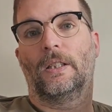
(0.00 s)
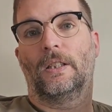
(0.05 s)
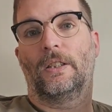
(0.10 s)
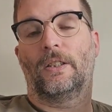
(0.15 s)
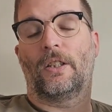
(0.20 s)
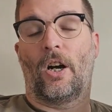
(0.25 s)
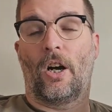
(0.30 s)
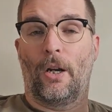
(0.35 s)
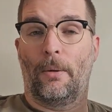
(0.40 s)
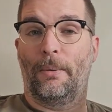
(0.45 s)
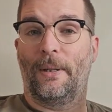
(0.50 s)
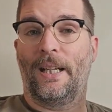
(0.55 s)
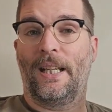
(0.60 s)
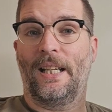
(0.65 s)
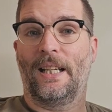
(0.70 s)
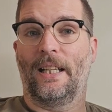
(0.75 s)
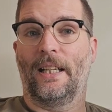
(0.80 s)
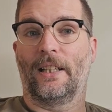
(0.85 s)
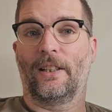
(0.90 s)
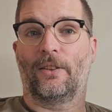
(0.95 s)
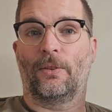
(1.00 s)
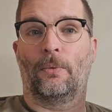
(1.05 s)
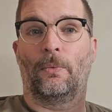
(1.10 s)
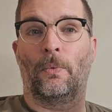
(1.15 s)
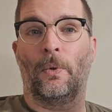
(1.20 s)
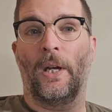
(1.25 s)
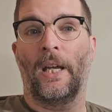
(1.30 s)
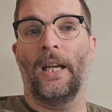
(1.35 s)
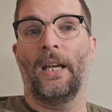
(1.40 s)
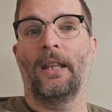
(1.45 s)
the Hybrid Helix
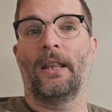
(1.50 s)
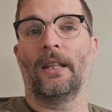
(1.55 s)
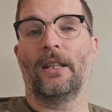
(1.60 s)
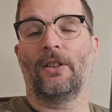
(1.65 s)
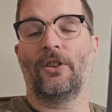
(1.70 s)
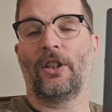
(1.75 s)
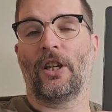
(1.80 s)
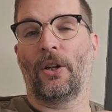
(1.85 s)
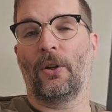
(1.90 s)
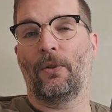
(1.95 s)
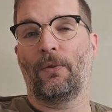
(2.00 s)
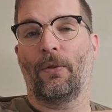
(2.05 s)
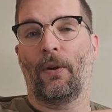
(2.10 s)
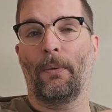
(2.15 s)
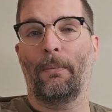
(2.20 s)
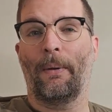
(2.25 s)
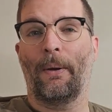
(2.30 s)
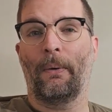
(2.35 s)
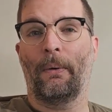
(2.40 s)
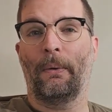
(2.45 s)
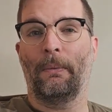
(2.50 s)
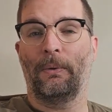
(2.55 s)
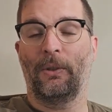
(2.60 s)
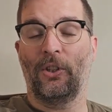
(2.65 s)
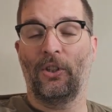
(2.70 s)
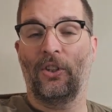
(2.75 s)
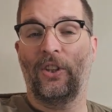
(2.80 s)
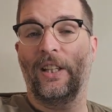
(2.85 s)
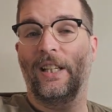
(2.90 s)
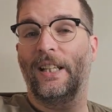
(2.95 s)
with Shadow of Hyperion, which
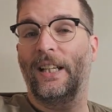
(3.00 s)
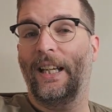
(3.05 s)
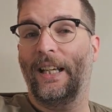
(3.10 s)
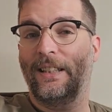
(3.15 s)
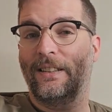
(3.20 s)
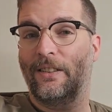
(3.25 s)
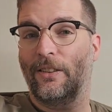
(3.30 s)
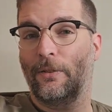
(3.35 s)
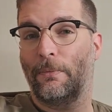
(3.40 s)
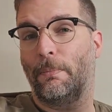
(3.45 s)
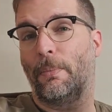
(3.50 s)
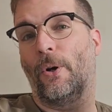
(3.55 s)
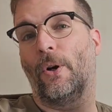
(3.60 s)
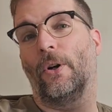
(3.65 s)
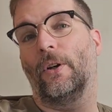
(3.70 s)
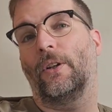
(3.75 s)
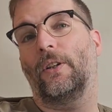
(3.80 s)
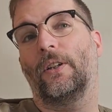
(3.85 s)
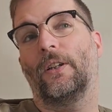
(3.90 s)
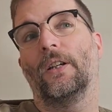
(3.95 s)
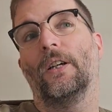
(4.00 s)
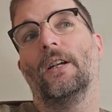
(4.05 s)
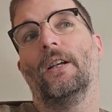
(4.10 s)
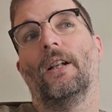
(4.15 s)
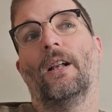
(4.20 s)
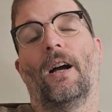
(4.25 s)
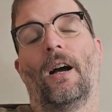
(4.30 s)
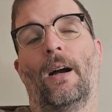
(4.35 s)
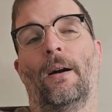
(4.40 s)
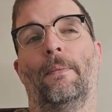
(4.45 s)
is the latest book.
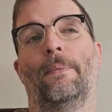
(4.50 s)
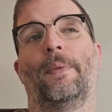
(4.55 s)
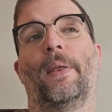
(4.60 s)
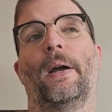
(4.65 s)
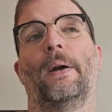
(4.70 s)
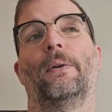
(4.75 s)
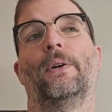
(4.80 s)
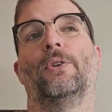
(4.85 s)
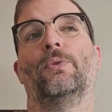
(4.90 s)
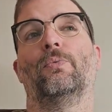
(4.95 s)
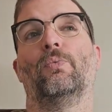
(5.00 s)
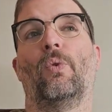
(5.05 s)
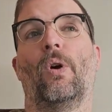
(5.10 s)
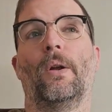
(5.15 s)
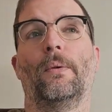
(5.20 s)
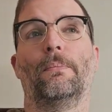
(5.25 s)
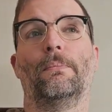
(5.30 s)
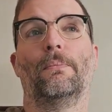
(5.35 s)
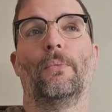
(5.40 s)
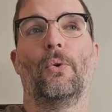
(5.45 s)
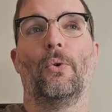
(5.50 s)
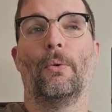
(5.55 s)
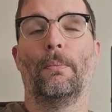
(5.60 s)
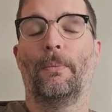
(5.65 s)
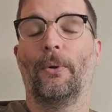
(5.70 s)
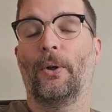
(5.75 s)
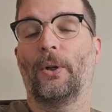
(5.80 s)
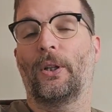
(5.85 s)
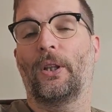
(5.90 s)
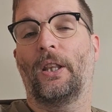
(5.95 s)
Um, there is one more
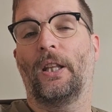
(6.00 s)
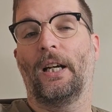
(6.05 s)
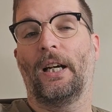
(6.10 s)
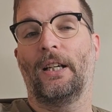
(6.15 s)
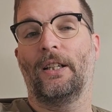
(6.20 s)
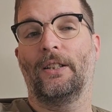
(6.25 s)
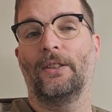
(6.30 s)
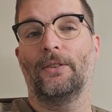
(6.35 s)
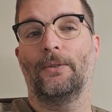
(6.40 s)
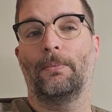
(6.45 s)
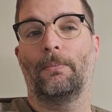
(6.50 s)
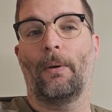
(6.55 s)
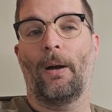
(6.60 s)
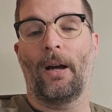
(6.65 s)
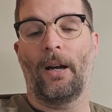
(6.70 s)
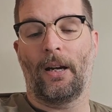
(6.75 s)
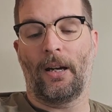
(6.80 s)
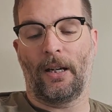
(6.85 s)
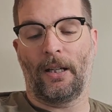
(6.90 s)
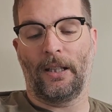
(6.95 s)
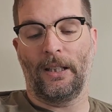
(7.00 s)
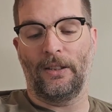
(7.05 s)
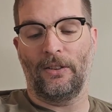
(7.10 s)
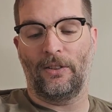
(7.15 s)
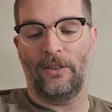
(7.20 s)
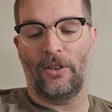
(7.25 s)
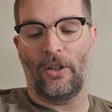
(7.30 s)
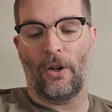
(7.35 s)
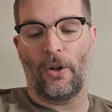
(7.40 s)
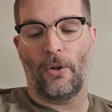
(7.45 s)
book that has, uh, I
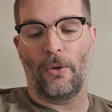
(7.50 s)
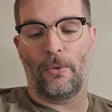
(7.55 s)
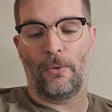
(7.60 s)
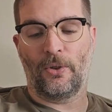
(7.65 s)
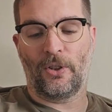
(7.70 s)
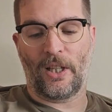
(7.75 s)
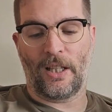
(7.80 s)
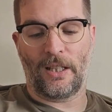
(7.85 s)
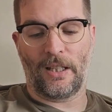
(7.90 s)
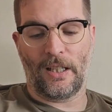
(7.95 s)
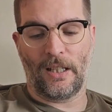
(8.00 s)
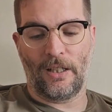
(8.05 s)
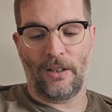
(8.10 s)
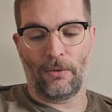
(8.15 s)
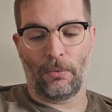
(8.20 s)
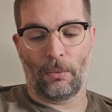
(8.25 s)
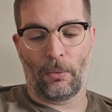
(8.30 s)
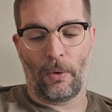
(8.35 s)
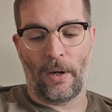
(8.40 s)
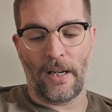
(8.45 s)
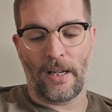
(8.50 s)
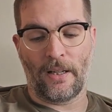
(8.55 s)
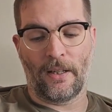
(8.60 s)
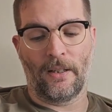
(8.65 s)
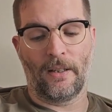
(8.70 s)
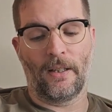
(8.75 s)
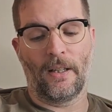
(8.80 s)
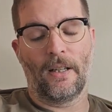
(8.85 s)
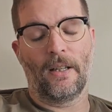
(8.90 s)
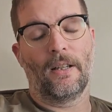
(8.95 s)
think Joe said that he's
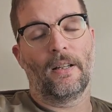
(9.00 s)
written